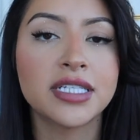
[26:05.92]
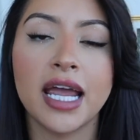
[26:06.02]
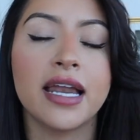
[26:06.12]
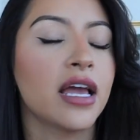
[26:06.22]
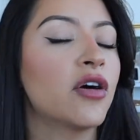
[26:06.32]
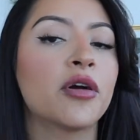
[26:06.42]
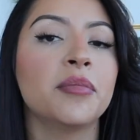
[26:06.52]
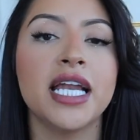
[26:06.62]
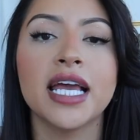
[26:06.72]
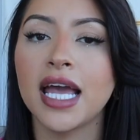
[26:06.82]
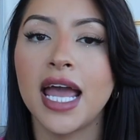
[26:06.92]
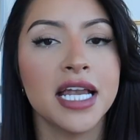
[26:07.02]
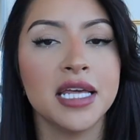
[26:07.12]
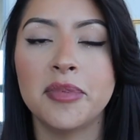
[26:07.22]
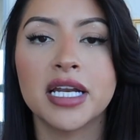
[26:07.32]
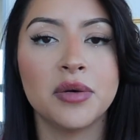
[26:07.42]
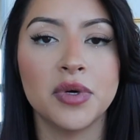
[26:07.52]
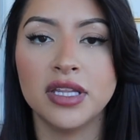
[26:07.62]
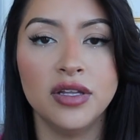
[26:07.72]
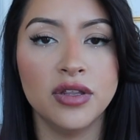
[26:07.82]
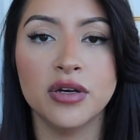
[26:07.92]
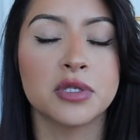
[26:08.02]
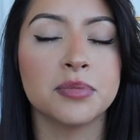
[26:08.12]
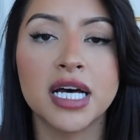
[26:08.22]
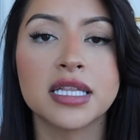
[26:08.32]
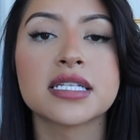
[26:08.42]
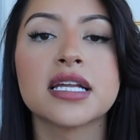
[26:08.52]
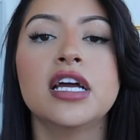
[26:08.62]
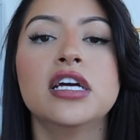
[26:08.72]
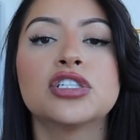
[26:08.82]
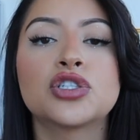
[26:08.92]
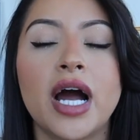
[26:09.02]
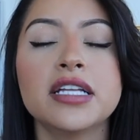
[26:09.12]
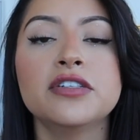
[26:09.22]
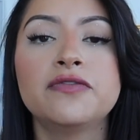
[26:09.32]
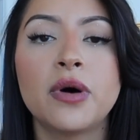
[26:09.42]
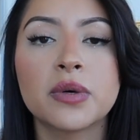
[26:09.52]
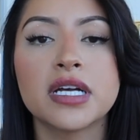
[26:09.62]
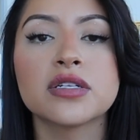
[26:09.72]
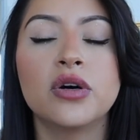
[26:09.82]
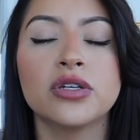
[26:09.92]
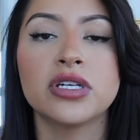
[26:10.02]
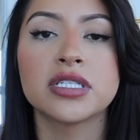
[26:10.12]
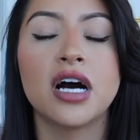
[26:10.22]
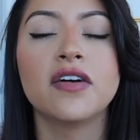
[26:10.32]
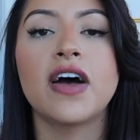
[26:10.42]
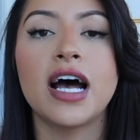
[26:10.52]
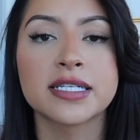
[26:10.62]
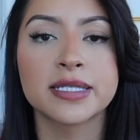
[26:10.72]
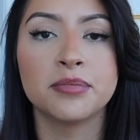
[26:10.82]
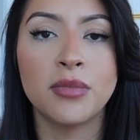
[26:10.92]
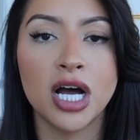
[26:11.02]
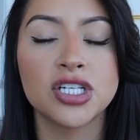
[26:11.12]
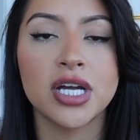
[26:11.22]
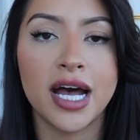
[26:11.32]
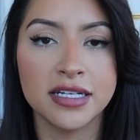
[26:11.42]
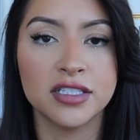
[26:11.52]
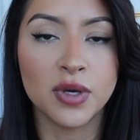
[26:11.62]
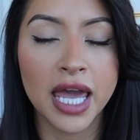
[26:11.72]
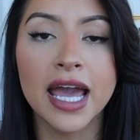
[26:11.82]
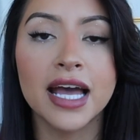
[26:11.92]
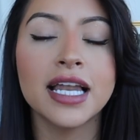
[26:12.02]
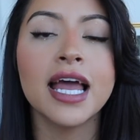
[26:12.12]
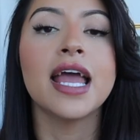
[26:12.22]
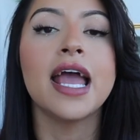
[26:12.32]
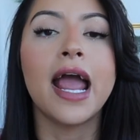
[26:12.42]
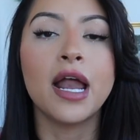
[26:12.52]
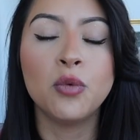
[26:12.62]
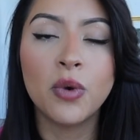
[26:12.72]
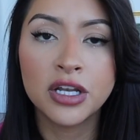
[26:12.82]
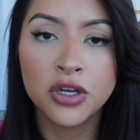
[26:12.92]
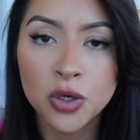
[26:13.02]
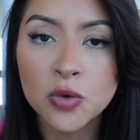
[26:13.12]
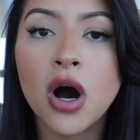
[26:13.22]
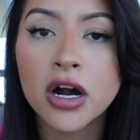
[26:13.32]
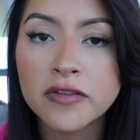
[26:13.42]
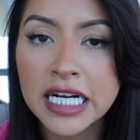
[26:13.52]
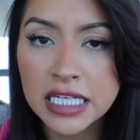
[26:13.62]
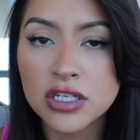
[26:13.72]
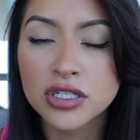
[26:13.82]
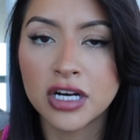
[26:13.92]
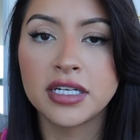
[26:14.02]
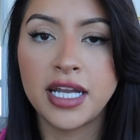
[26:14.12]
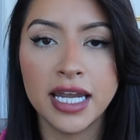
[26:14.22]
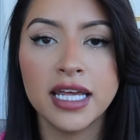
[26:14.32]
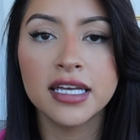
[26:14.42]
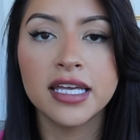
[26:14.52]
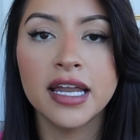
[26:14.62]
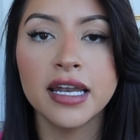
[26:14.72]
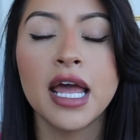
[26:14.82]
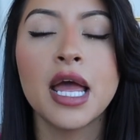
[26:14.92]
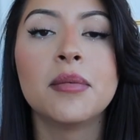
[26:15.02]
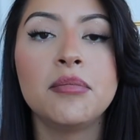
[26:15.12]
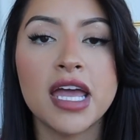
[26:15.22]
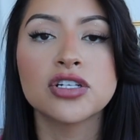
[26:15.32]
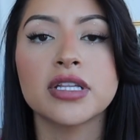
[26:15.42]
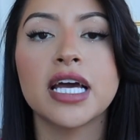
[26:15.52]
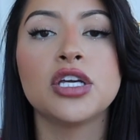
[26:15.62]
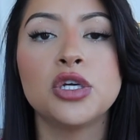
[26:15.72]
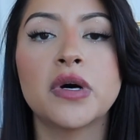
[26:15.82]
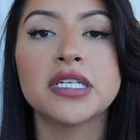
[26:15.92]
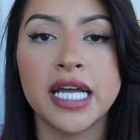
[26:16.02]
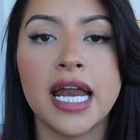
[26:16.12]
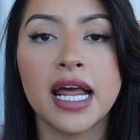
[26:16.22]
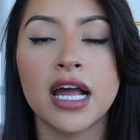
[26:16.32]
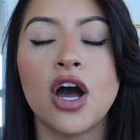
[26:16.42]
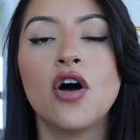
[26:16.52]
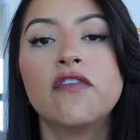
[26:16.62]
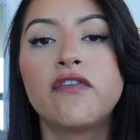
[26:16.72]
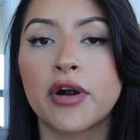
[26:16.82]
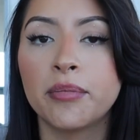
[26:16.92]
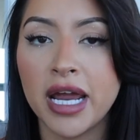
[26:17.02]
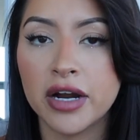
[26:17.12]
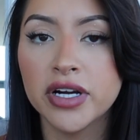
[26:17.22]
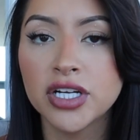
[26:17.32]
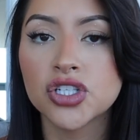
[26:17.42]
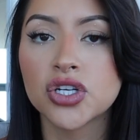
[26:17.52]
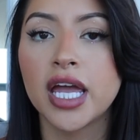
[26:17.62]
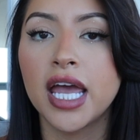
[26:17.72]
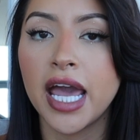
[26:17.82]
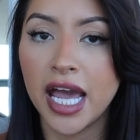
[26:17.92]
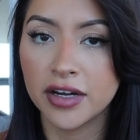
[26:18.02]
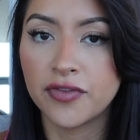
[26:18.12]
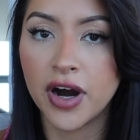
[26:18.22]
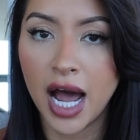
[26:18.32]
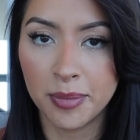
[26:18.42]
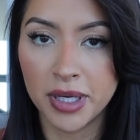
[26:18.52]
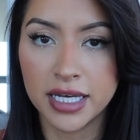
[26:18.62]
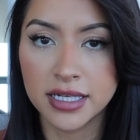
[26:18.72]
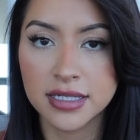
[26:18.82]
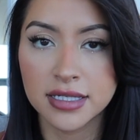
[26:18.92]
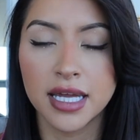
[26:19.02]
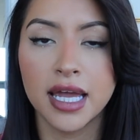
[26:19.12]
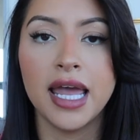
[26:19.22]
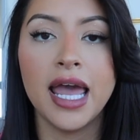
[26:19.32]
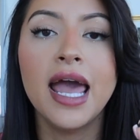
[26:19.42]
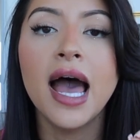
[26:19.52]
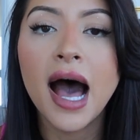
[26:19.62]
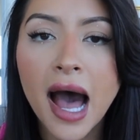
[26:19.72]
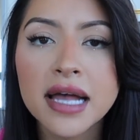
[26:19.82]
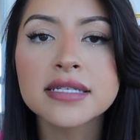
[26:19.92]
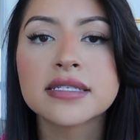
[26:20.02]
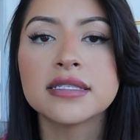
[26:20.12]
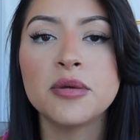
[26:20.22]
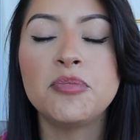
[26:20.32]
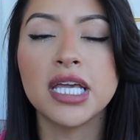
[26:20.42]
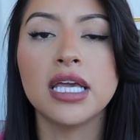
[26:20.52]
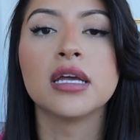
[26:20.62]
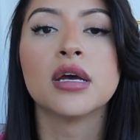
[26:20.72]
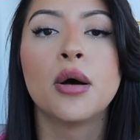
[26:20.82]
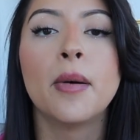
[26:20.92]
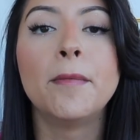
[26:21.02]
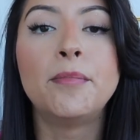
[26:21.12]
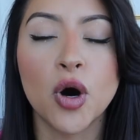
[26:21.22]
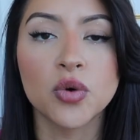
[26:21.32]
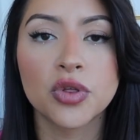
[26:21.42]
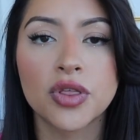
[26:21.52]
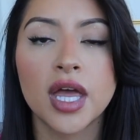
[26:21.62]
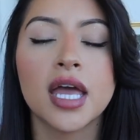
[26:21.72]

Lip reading: dating or meeting anybody within those months. Try to focus on yourself as much as you can. And when you are ready to start dating again, make sure that you are dating for marriage and for happiness. It has to be both.